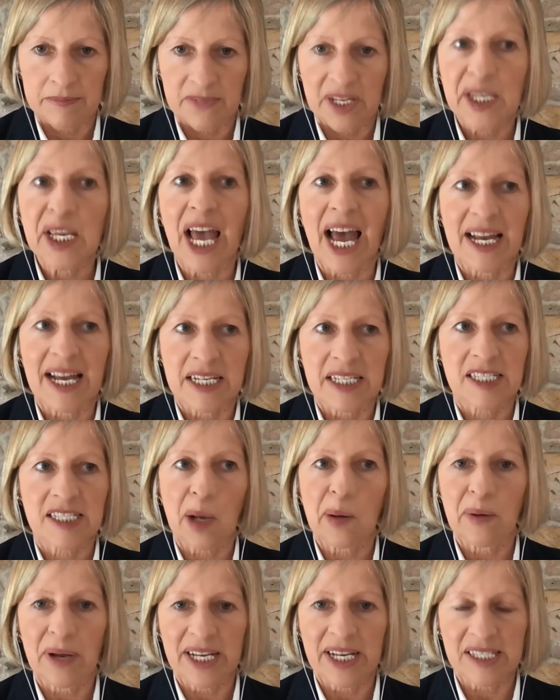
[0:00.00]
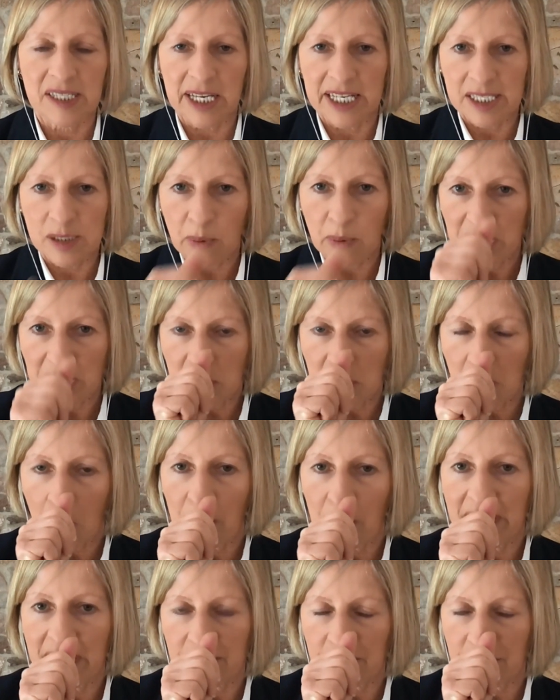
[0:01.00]
Yeah. So it's, it's when you go
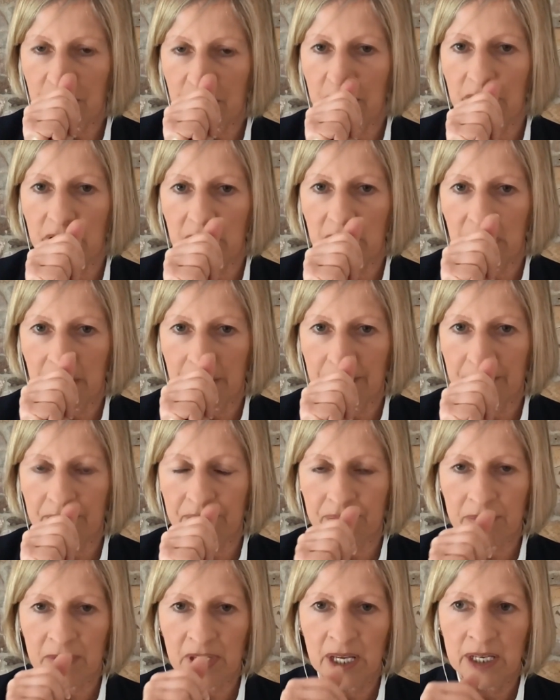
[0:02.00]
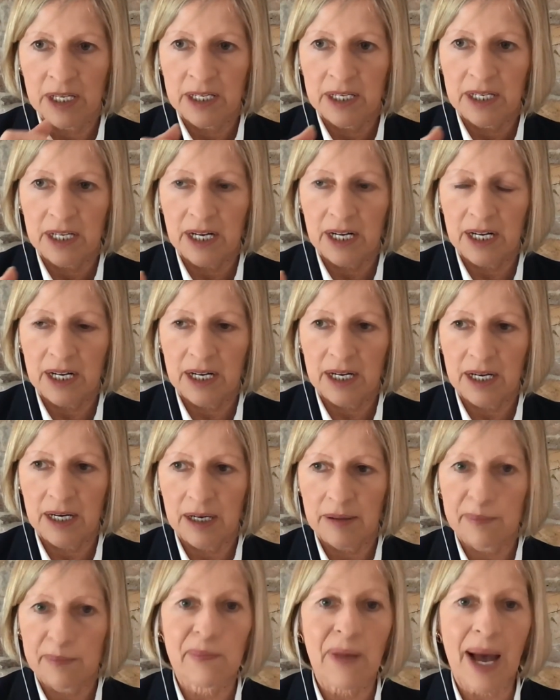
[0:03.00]
in for um, uh,
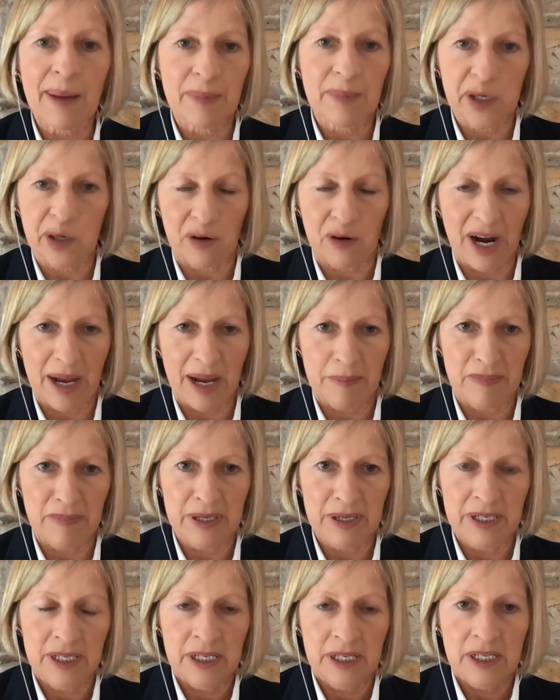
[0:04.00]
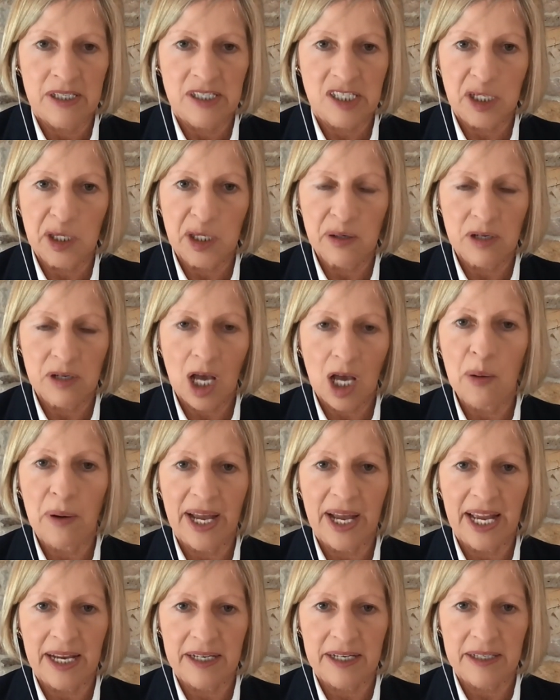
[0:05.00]
a mammogram. So right. you go
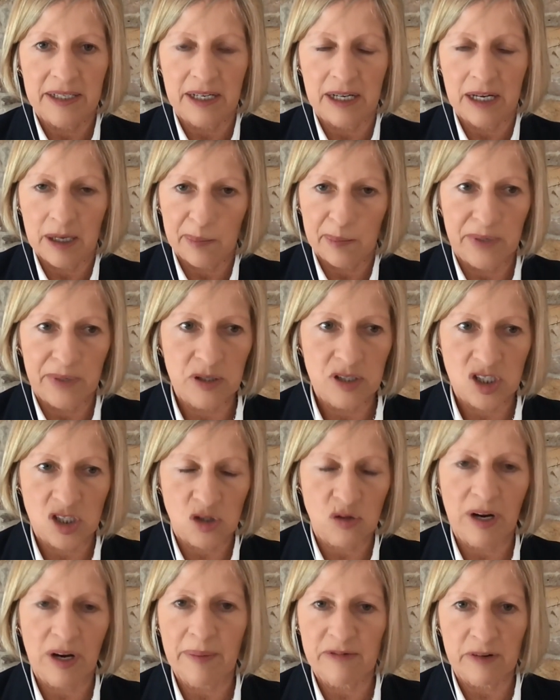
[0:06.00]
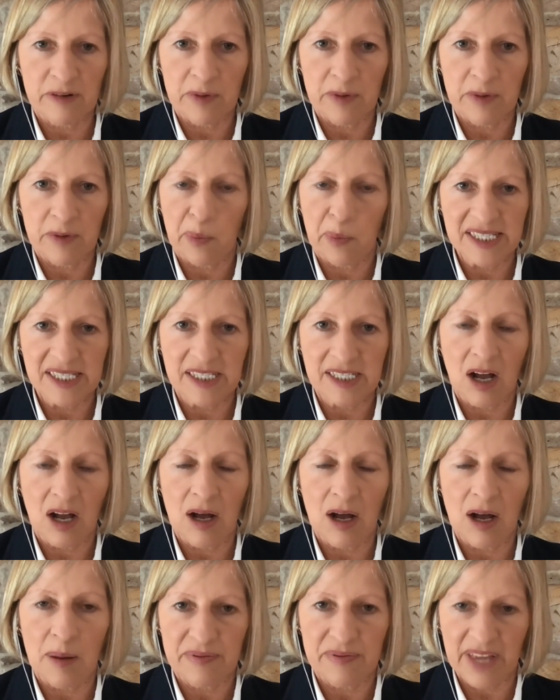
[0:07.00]
in, um, you strip from the waist
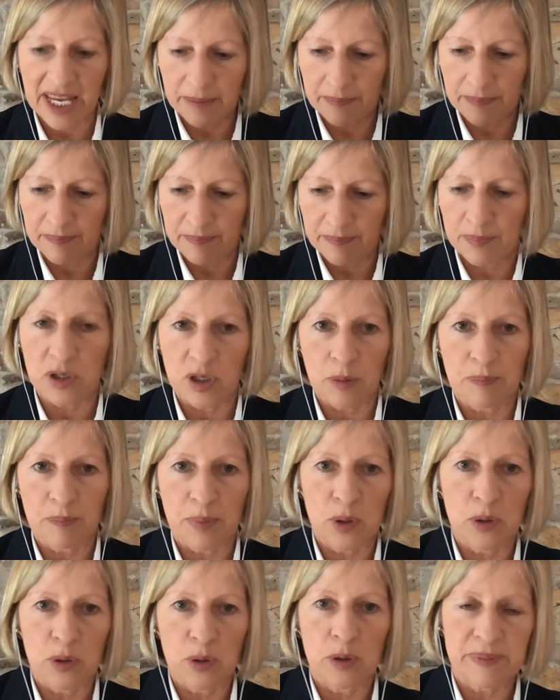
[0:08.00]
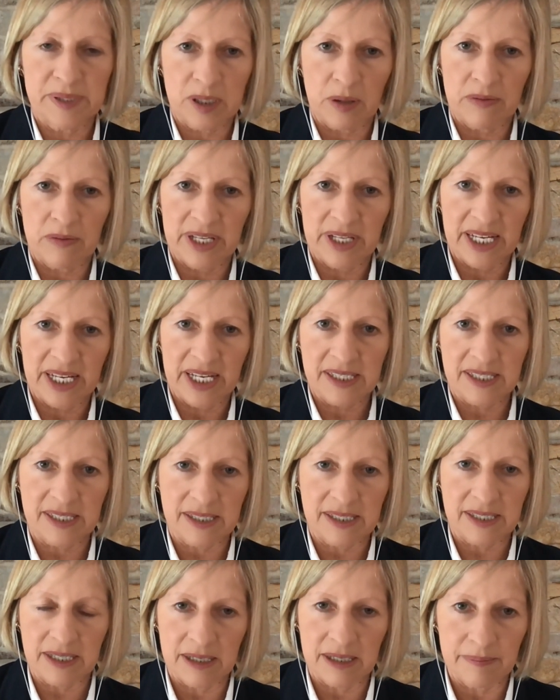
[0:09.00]
up, they put your boobs on
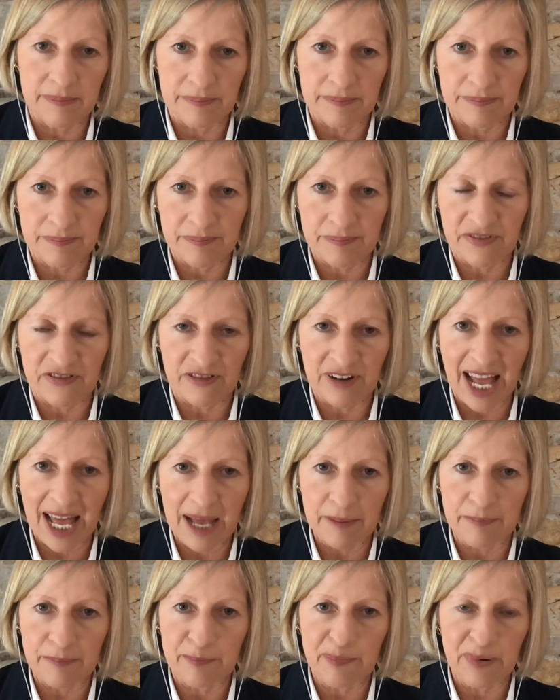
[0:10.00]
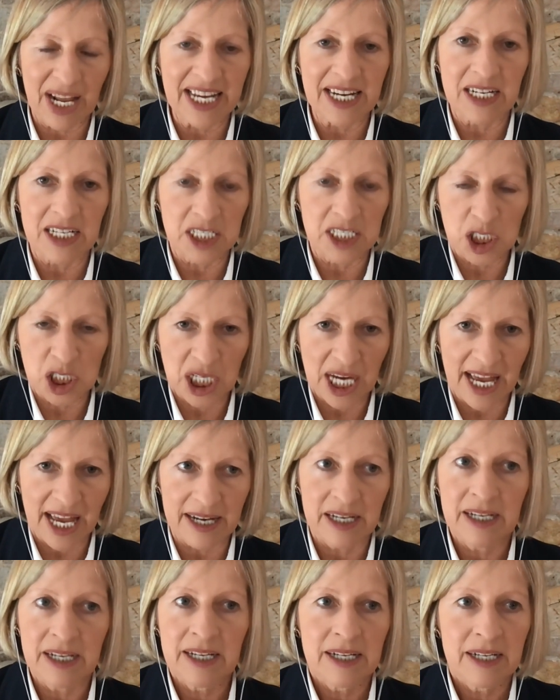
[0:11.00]
this um, flat platelet
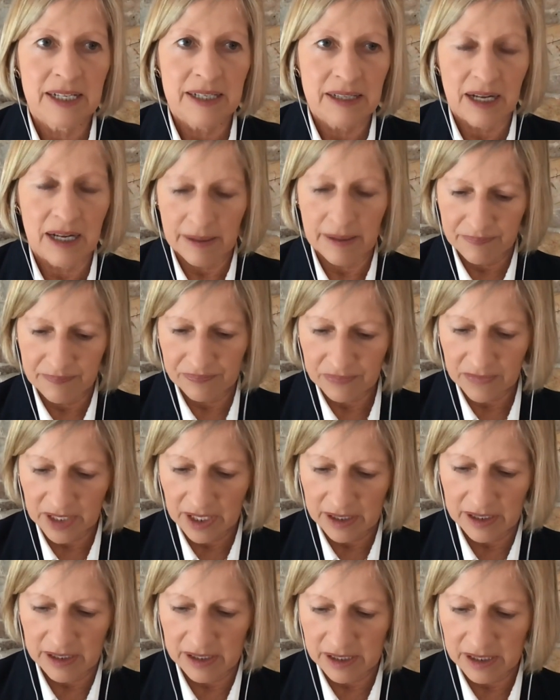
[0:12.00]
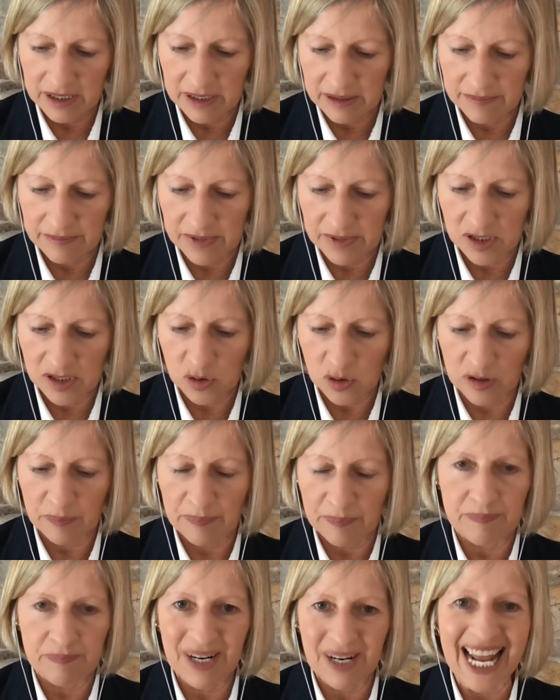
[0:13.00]
check, um, uh, sort of
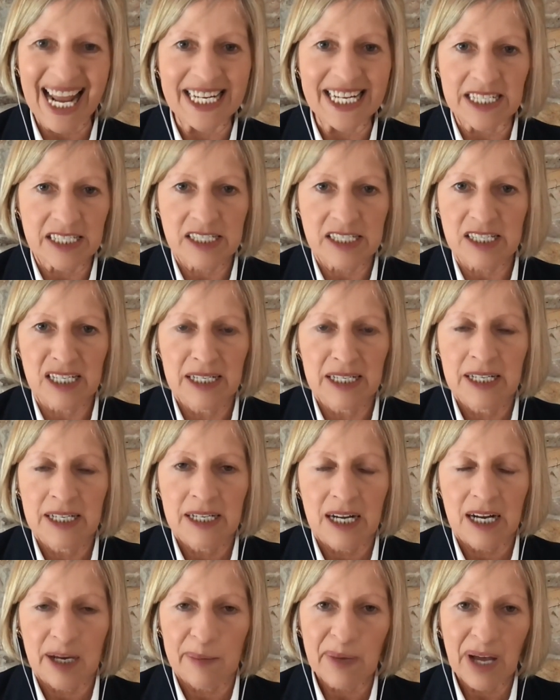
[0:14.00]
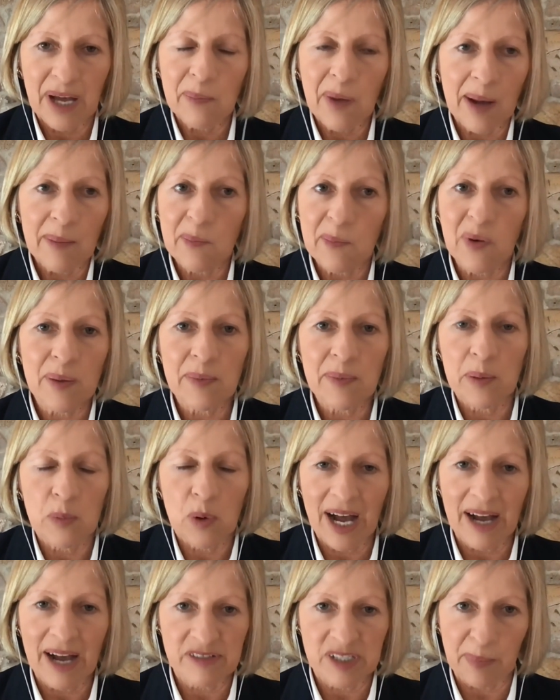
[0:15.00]
plate. Um, and, and women
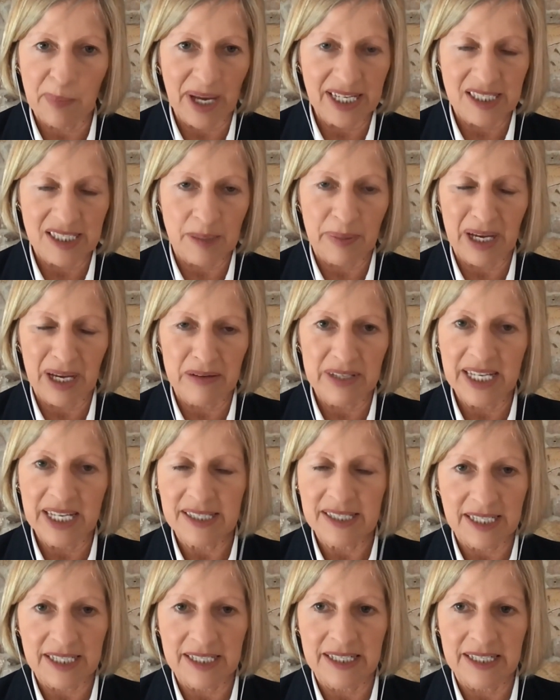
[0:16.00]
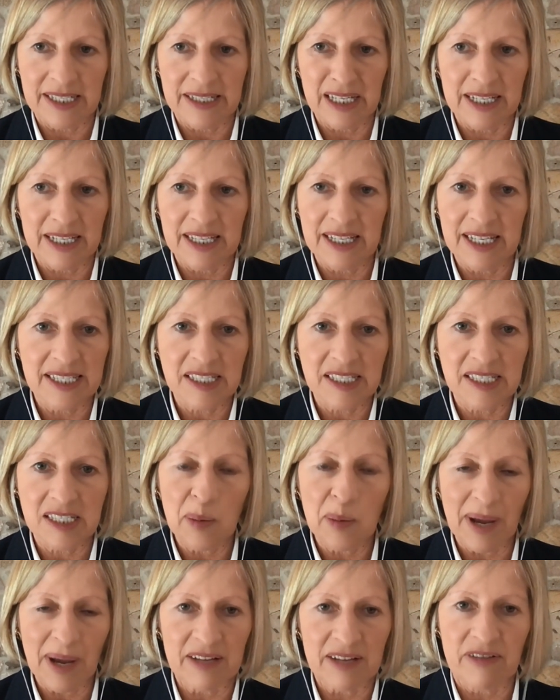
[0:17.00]
will have debates about this, and, and then there's no
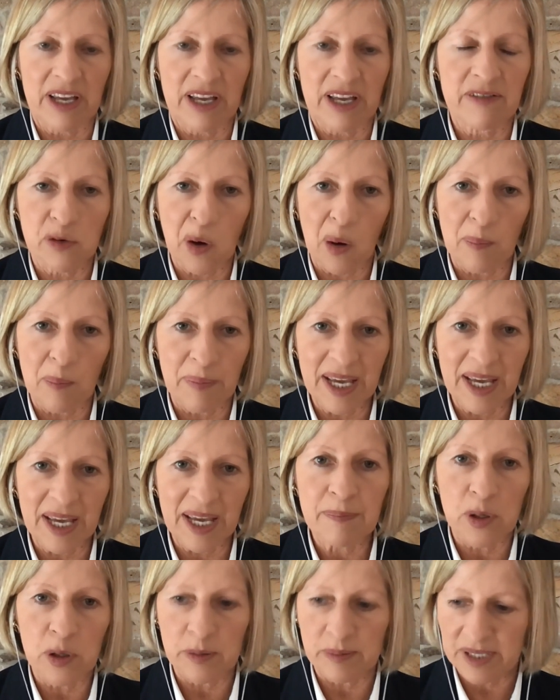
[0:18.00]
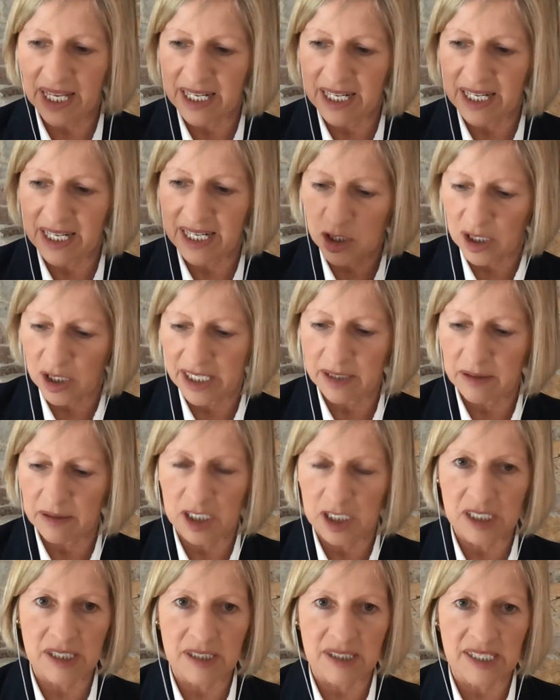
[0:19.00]
benefit. If you've got big boobs, they literally
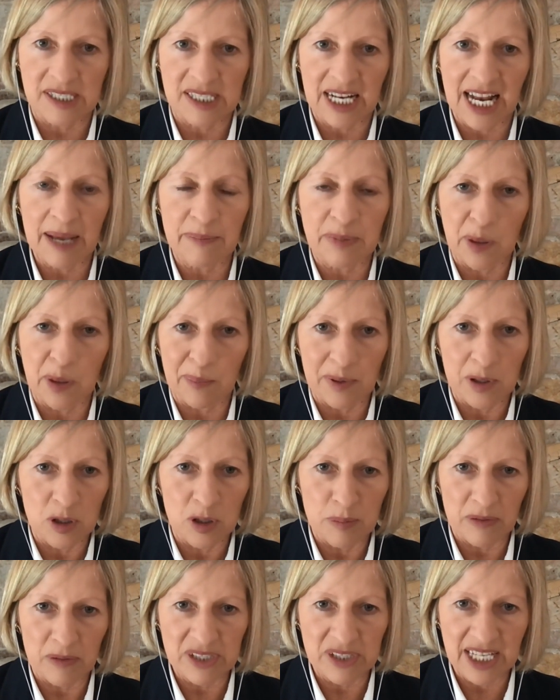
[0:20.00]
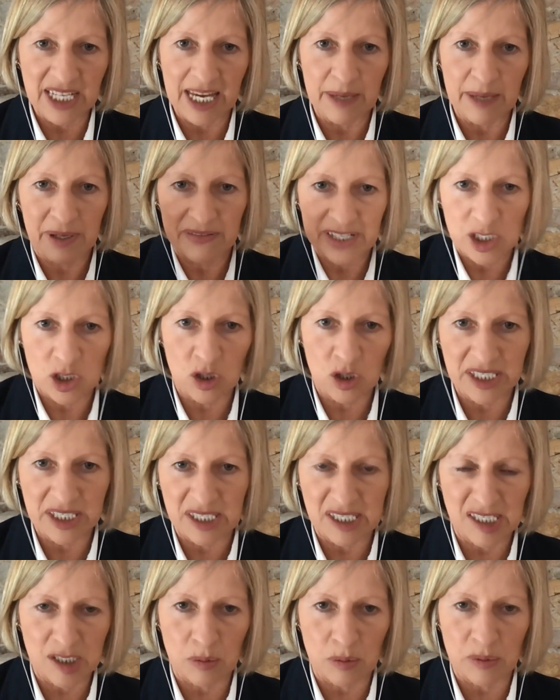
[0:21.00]
just slap your boob on the table and then try oh.
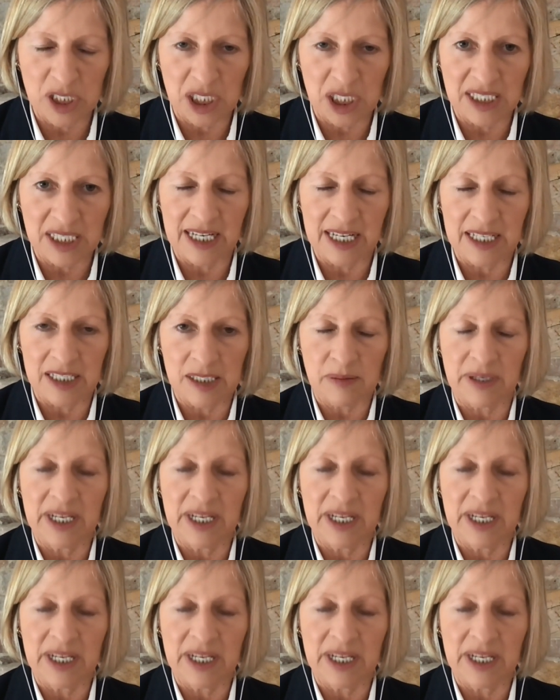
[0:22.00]
to squish it down.